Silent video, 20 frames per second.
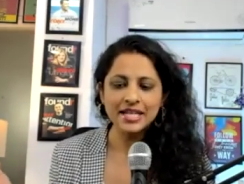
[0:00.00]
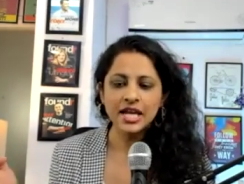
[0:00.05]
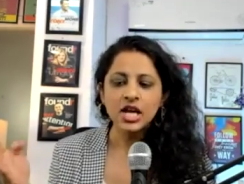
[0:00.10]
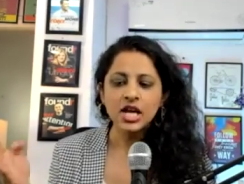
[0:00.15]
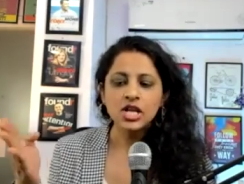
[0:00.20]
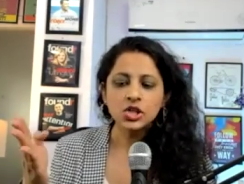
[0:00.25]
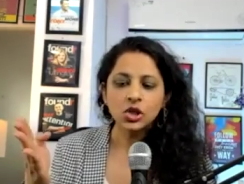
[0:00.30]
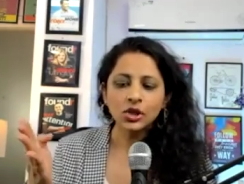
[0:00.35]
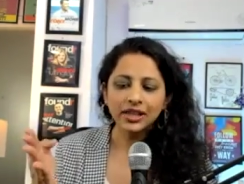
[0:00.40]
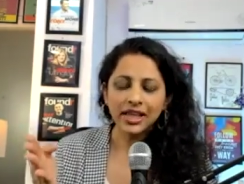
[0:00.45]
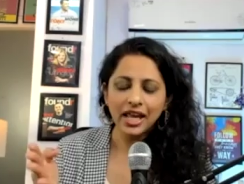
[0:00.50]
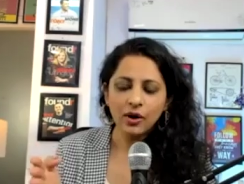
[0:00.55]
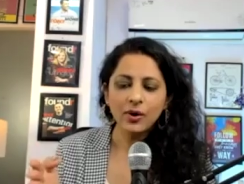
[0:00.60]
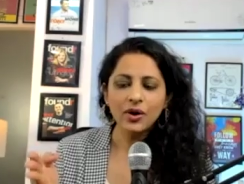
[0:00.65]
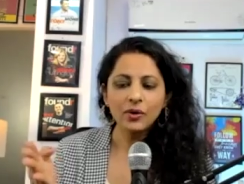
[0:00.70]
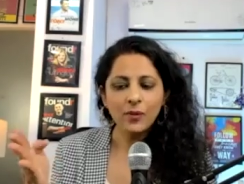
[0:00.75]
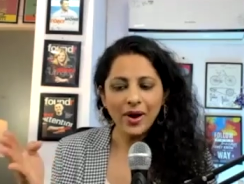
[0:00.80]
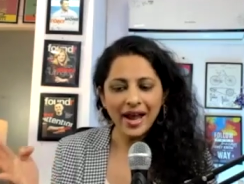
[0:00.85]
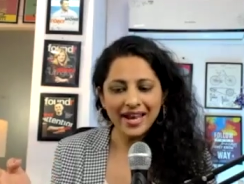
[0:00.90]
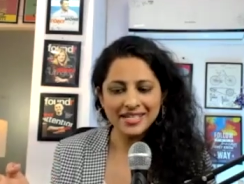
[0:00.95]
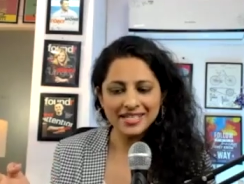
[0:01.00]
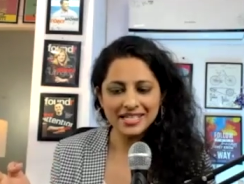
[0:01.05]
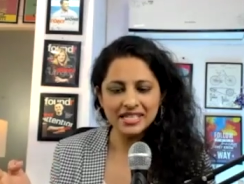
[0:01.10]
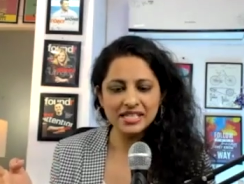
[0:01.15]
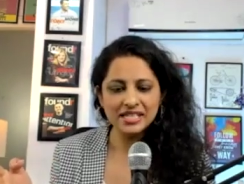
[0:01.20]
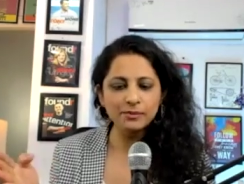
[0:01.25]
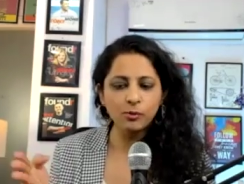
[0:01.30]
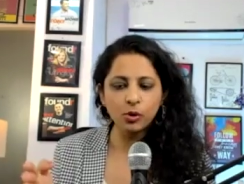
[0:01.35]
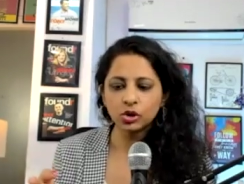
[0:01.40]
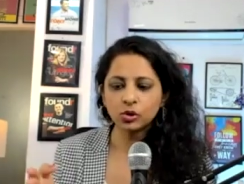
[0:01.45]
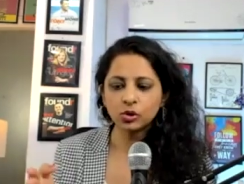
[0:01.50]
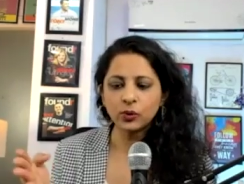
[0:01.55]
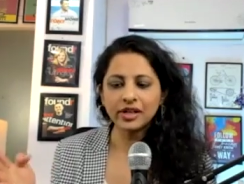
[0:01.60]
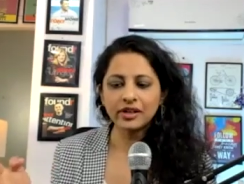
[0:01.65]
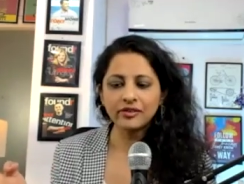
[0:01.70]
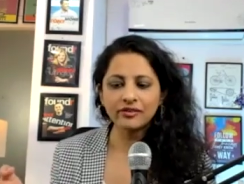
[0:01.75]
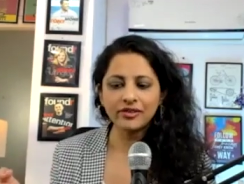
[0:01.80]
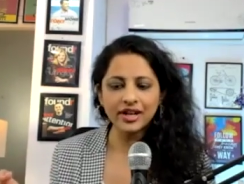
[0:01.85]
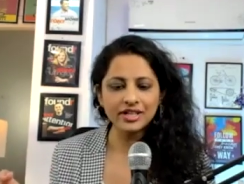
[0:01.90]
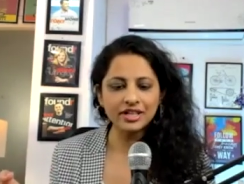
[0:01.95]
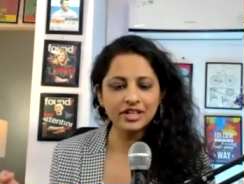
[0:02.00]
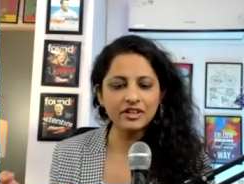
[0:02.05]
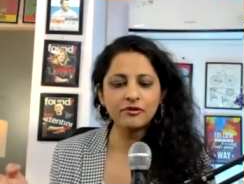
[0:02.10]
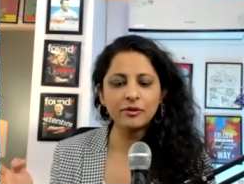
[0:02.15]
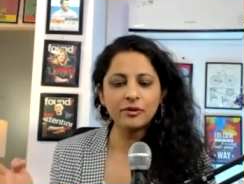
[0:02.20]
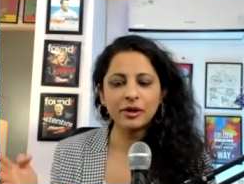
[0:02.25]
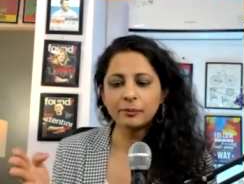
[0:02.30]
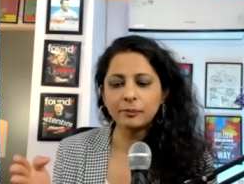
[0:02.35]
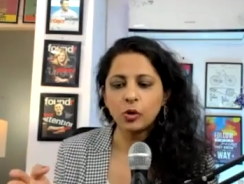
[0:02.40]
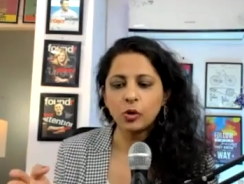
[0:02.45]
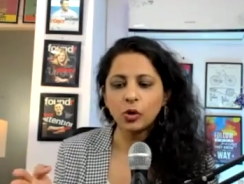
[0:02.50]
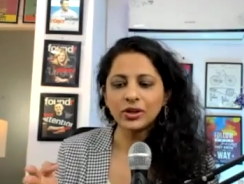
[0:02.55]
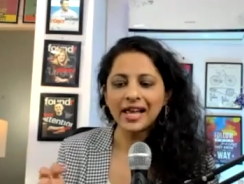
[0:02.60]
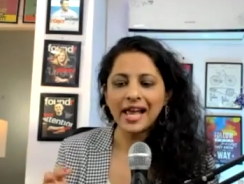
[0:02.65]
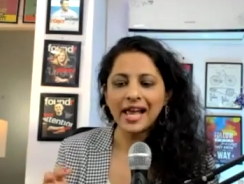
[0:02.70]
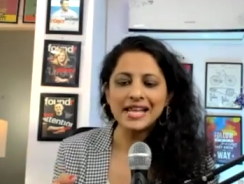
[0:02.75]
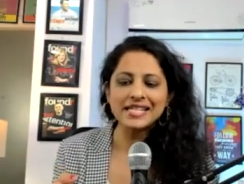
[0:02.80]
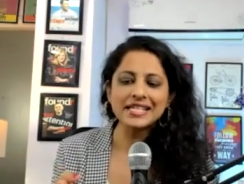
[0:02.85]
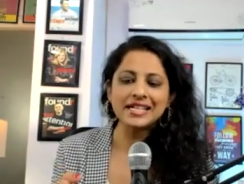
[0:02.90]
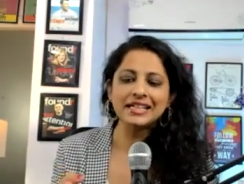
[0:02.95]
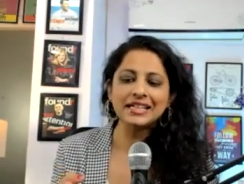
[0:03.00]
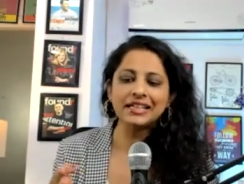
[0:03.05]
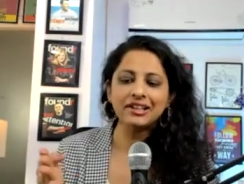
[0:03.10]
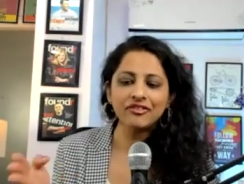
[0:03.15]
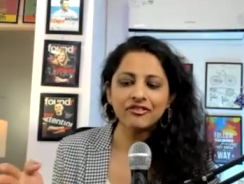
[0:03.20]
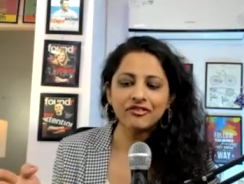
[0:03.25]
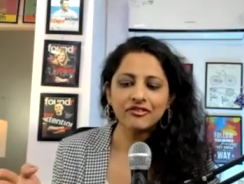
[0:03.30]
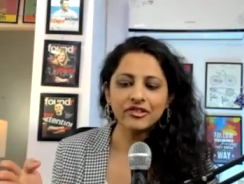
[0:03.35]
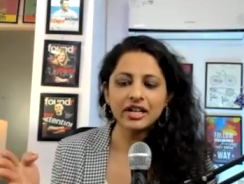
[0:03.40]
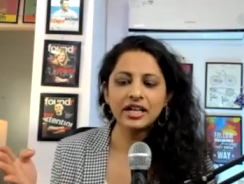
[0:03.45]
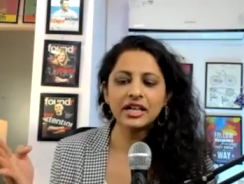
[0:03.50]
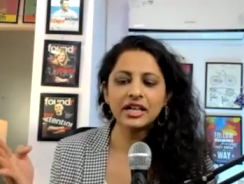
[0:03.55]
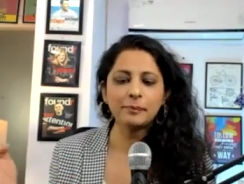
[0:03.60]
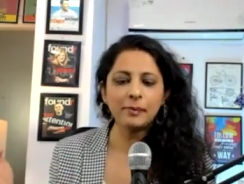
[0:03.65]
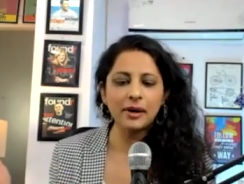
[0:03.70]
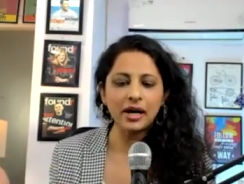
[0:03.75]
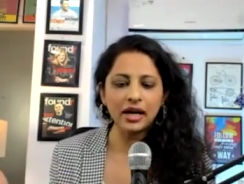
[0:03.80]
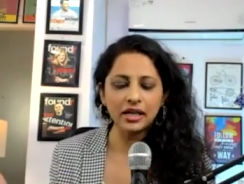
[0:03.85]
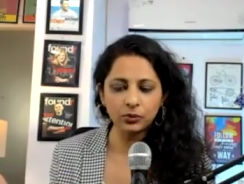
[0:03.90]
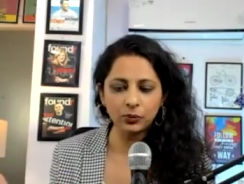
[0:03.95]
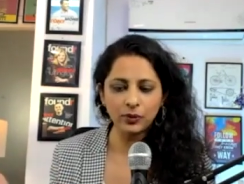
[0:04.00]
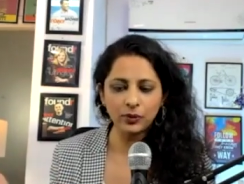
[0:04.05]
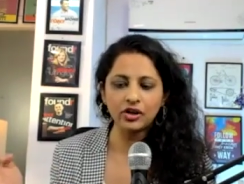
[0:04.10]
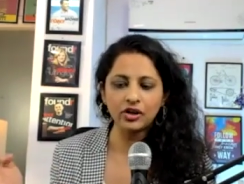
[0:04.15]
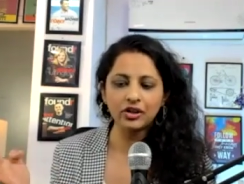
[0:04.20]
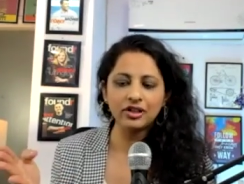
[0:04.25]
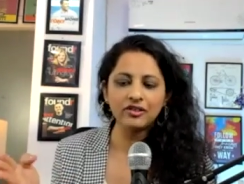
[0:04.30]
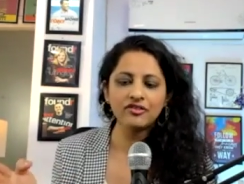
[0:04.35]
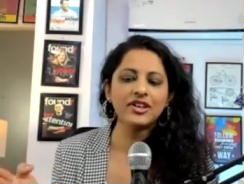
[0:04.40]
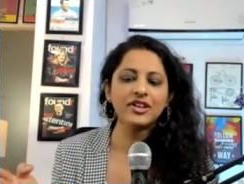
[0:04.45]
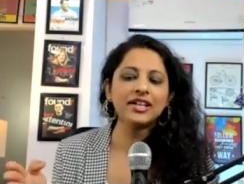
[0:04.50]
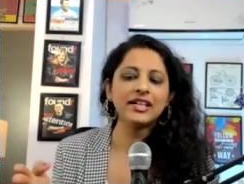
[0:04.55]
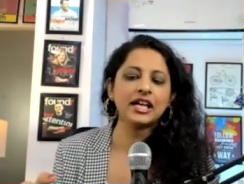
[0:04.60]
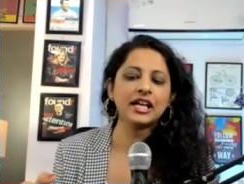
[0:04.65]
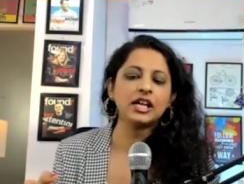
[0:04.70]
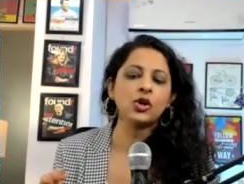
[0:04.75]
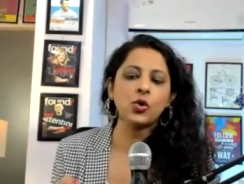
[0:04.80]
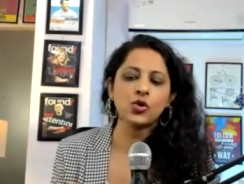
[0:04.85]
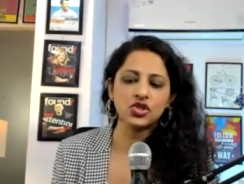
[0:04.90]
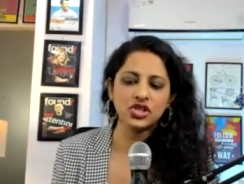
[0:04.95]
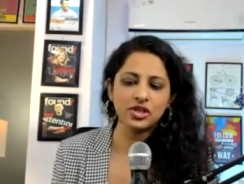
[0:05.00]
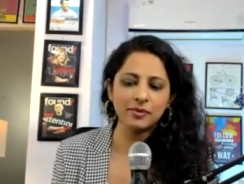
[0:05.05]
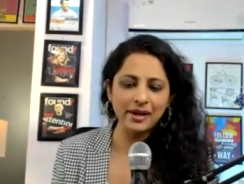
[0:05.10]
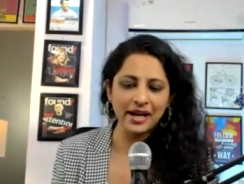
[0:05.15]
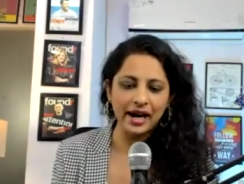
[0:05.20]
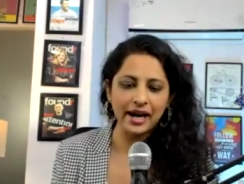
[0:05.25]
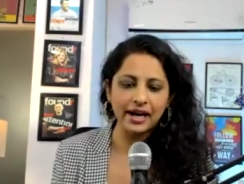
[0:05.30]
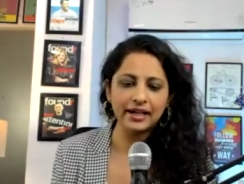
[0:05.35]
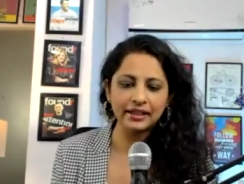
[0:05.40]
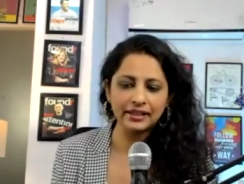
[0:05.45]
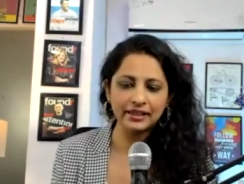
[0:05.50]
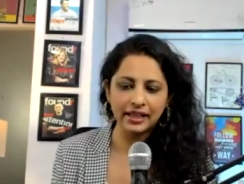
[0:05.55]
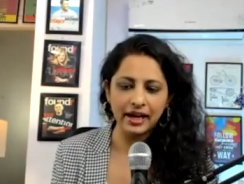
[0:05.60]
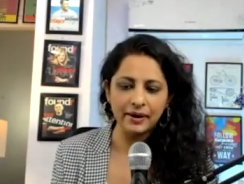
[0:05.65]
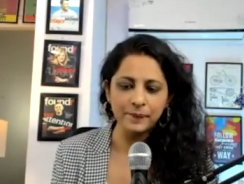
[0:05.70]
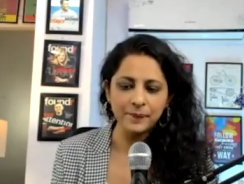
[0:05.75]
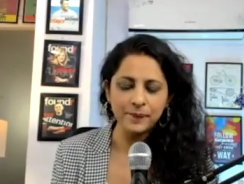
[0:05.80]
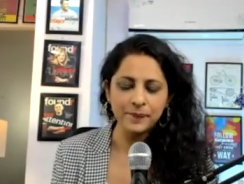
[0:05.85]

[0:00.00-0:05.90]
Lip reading: So they were vaccines, both were effective, but both has a different pathway or different technology behind that.